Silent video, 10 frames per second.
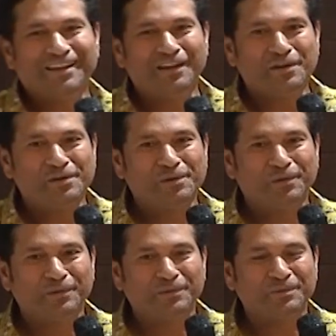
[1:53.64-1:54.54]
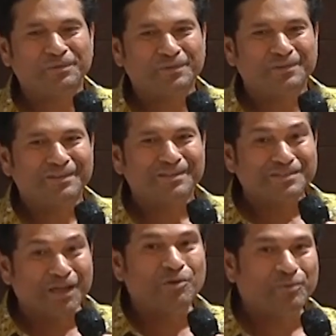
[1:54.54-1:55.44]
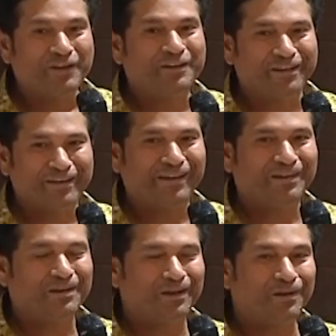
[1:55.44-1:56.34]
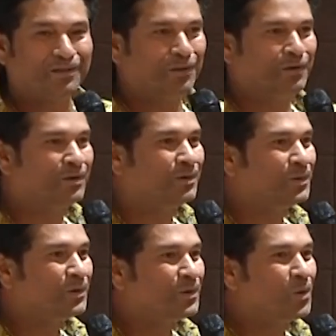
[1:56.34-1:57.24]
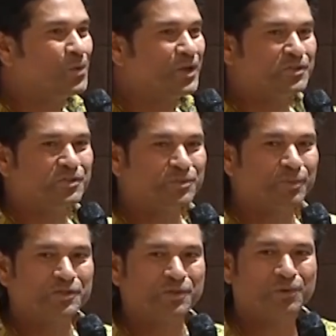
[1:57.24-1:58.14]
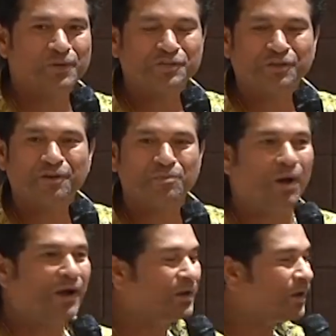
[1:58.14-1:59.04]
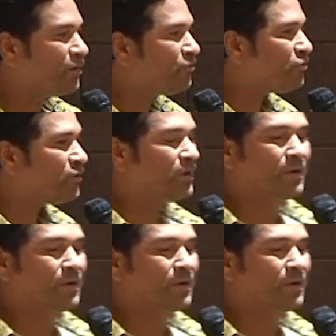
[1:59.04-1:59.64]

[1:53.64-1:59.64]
and celebrated again another occasion, special occasion in my life.